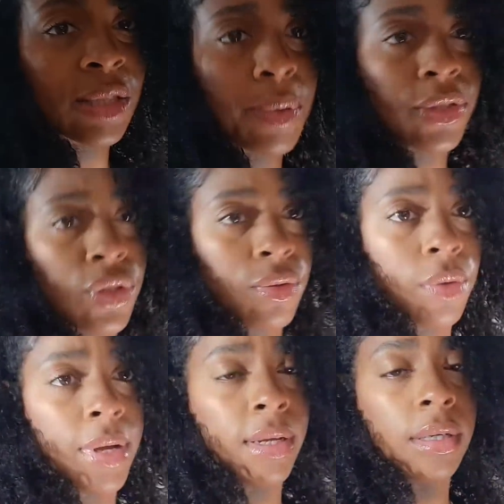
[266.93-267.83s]
pictures real
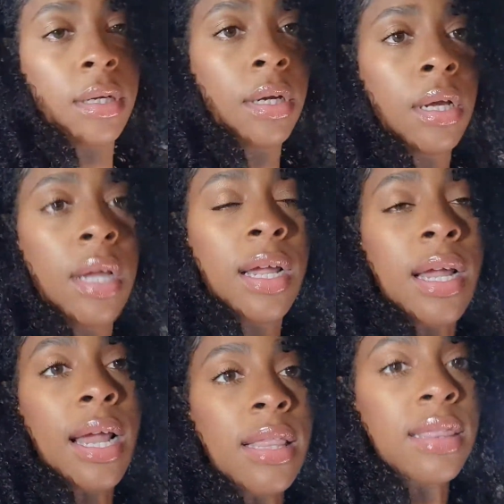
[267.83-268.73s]
quick. What the heck is
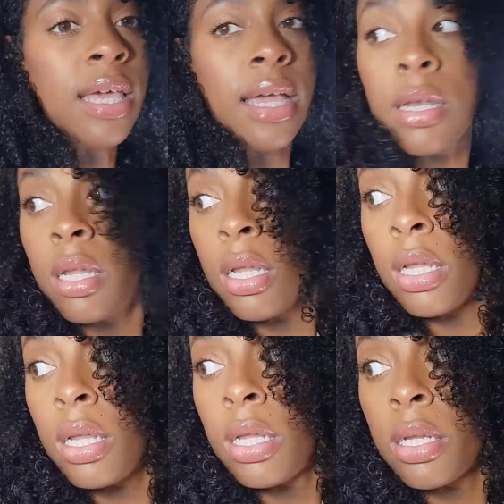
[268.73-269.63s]
that? And then,
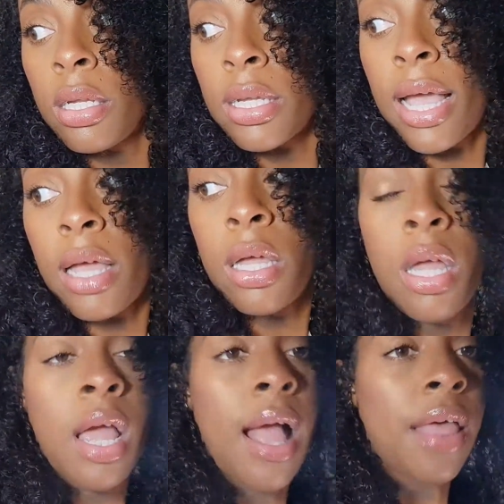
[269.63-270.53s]
Wendy's. Yeah,
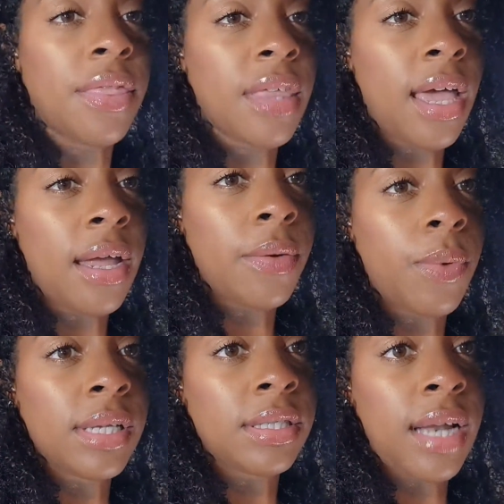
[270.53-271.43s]
and then
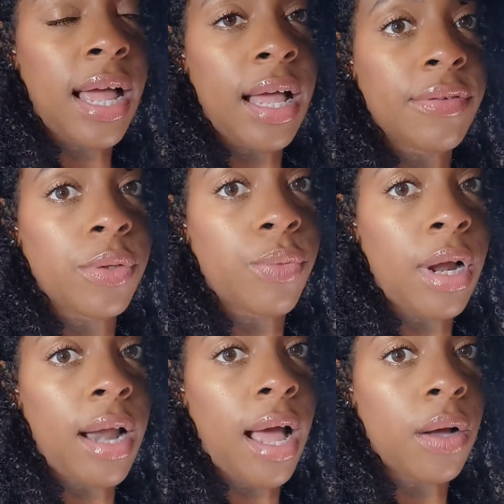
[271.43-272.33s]
Wes and I have to
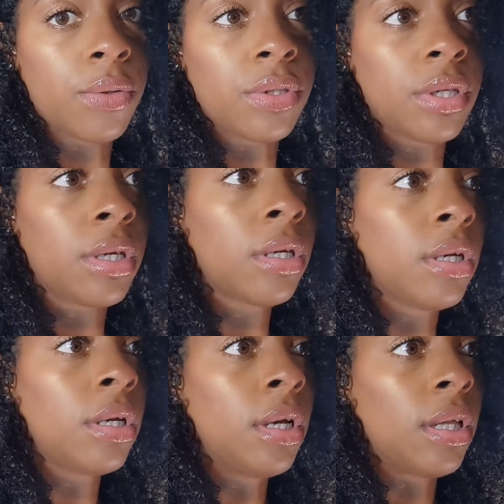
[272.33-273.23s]
run out.
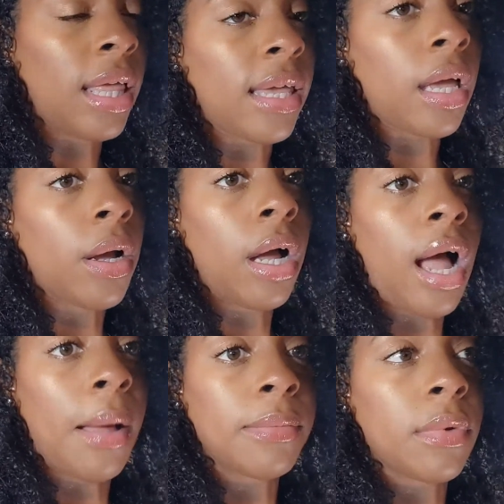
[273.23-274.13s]
Like
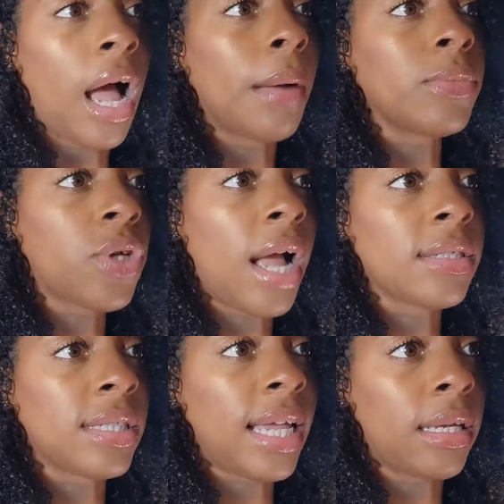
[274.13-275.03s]
I'm, I'm trying
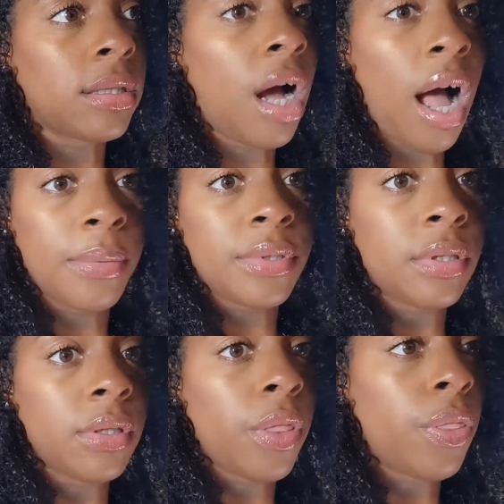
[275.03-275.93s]
to take tops
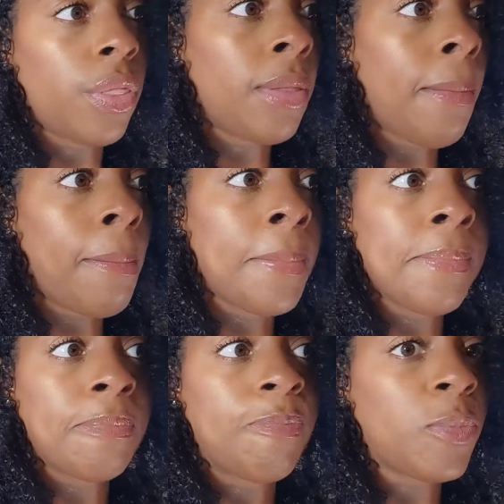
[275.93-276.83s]

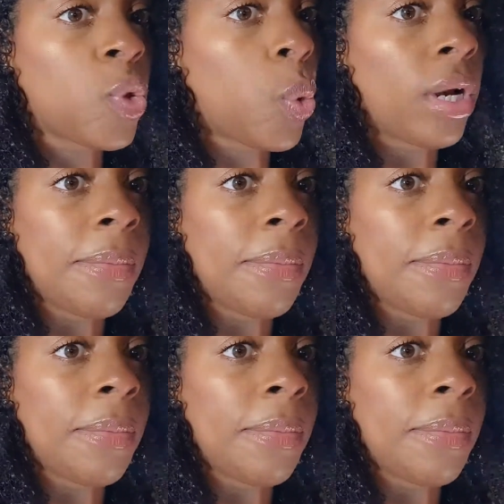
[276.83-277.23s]
20